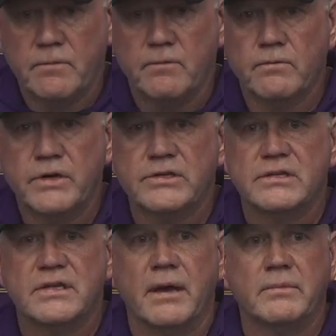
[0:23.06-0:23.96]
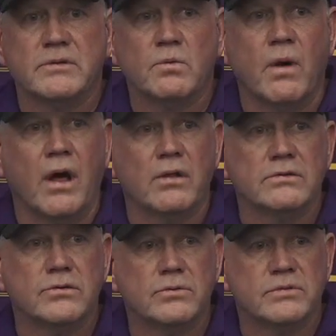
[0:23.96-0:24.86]
reaches them as well in
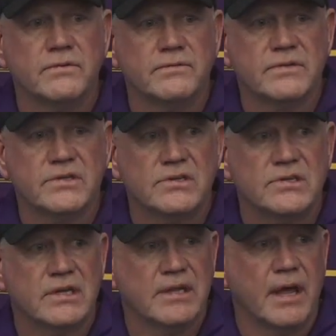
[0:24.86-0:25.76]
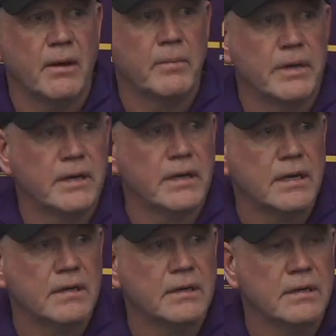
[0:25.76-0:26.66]
terms of assisting them
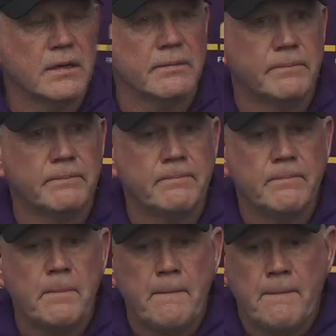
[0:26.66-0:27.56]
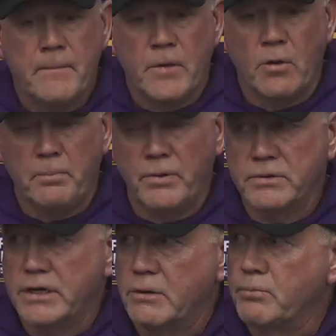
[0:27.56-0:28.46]
and
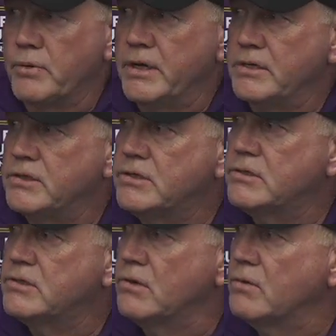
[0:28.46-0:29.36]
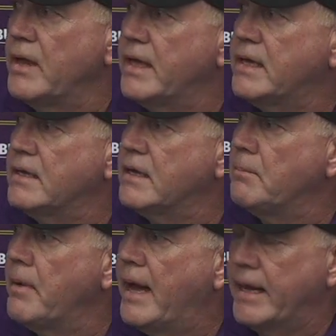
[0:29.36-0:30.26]
building a bridge so they can
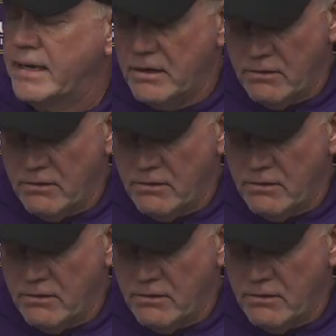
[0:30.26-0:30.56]
come back and